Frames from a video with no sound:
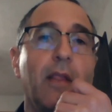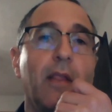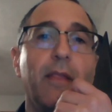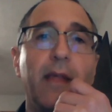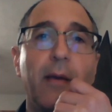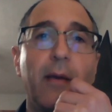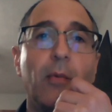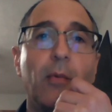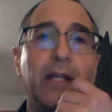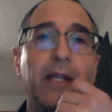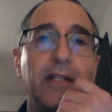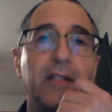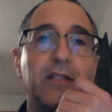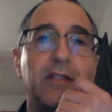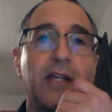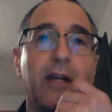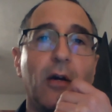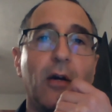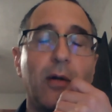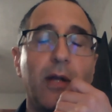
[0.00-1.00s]
then we need to
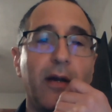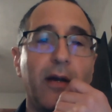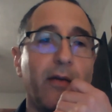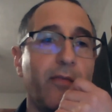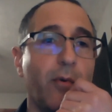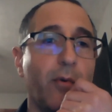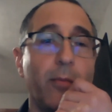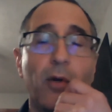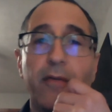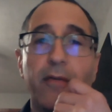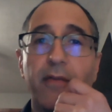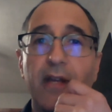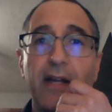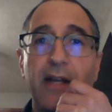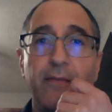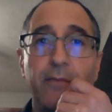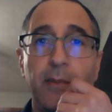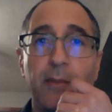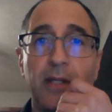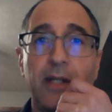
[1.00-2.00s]
say, okay, if we're moving
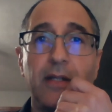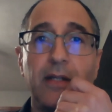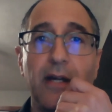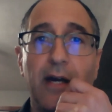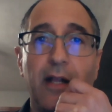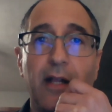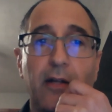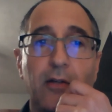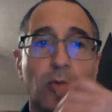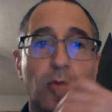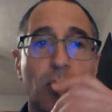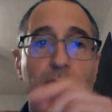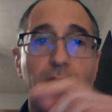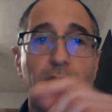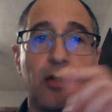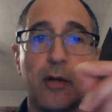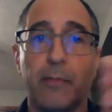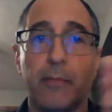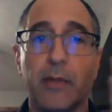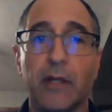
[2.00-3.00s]
$8 million, where
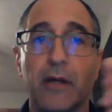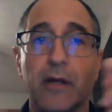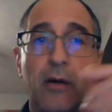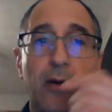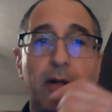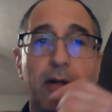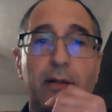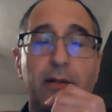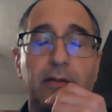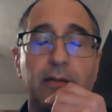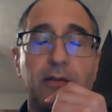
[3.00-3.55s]
should it be going?